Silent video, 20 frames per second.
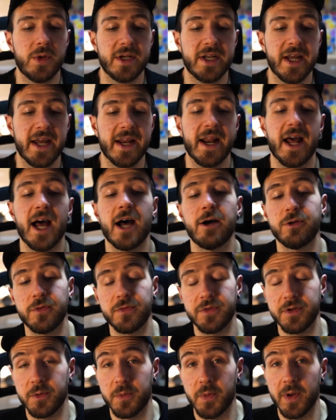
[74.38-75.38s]
that out
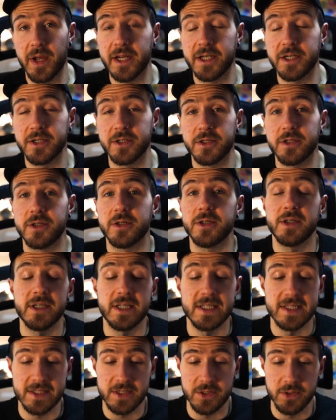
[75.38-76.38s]
of the way though,
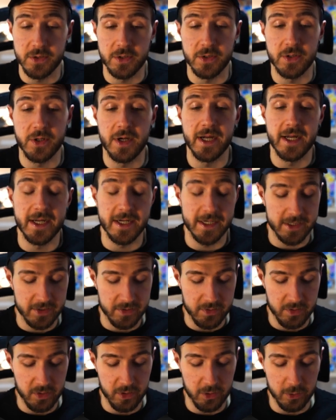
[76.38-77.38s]
let's go and
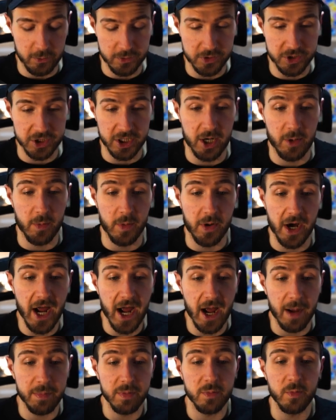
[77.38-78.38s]
launch our
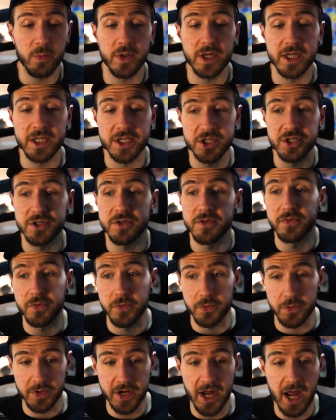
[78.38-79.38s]
app, which
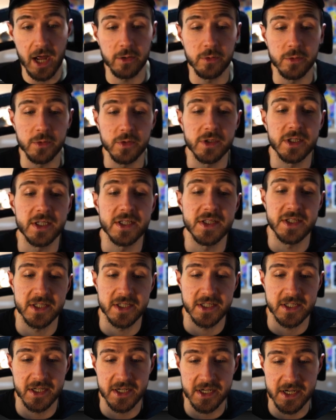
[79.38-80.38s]
for now it's
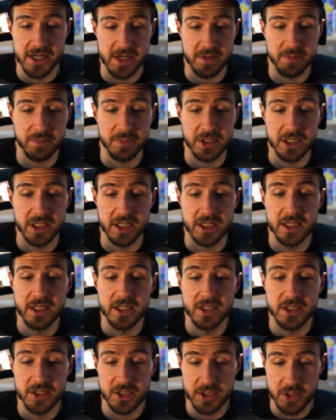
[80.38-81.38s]
just an empty
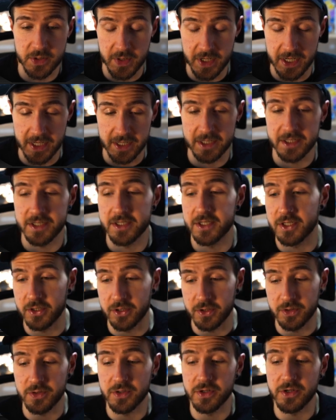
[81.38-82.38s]
screen,
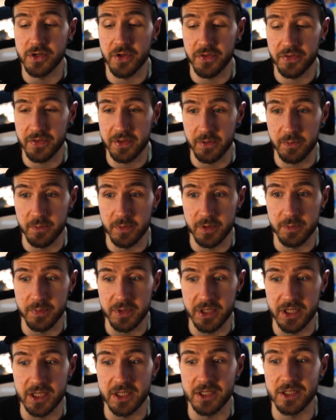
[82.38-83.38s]
so nothing will
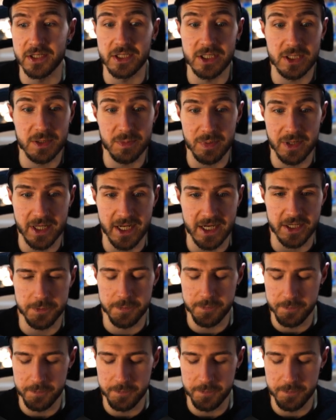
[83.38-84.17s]
be displayed.